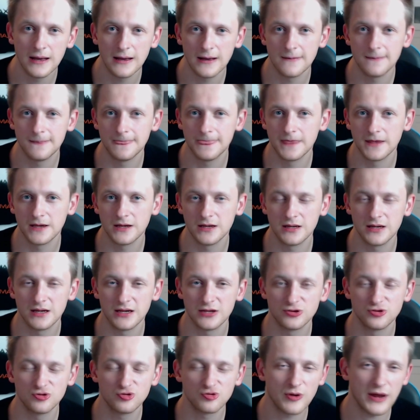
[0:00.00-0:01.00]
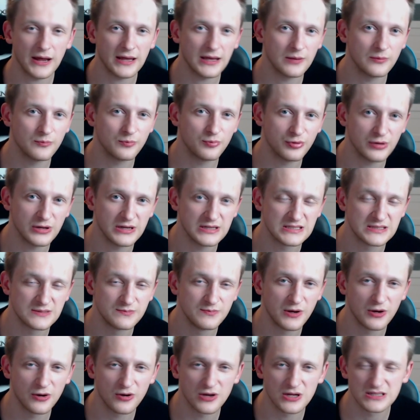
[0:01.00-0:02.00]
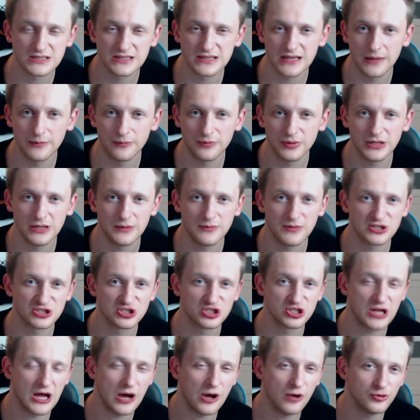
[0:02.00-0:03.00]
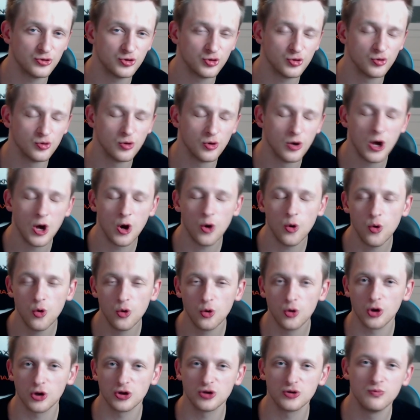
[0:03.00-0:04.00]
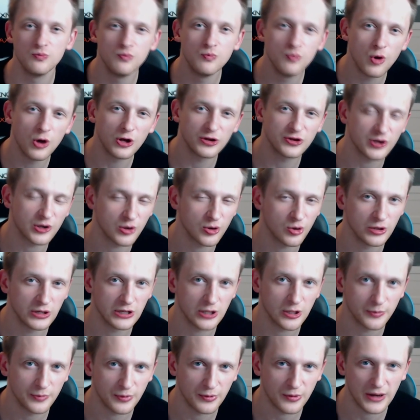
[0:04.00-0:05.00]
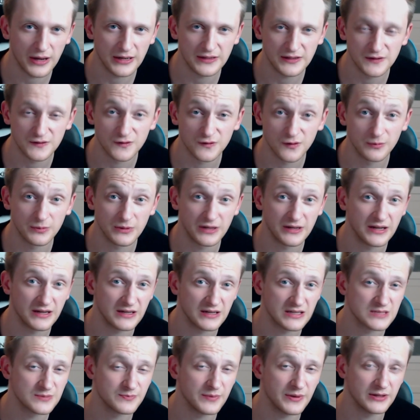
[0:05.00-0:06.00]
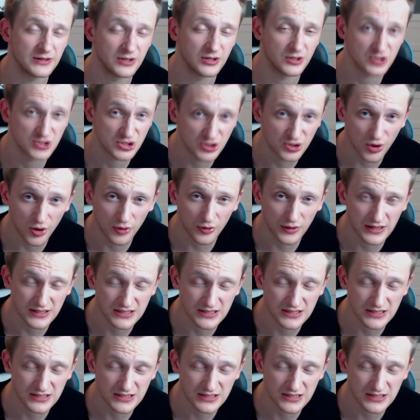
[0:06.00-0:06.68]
The Dragon Priest mirrors came pretty much down to who got more Draconic Operatives from the Netherspite Historians,